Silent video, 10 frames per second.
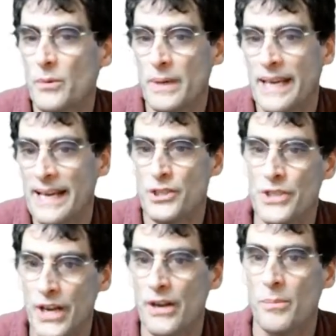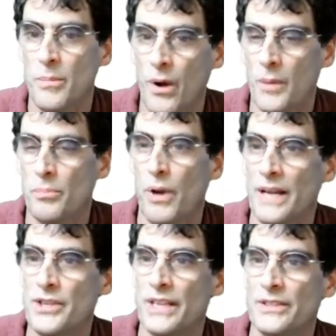We can't share our
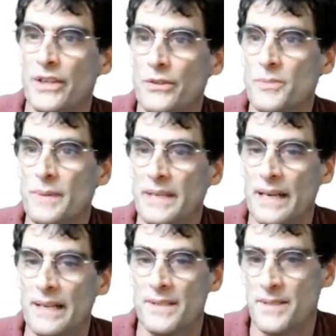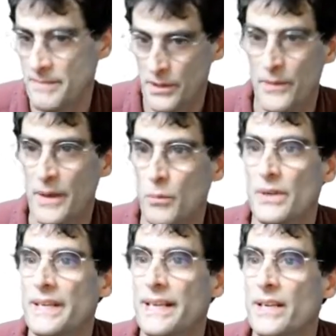project notes because, they
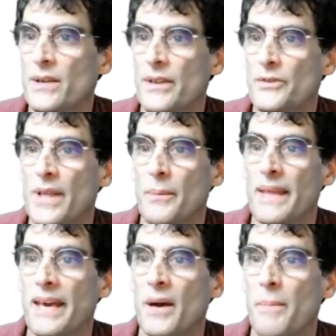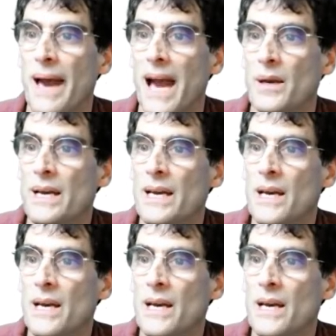weren't here. They'll do that when they come back.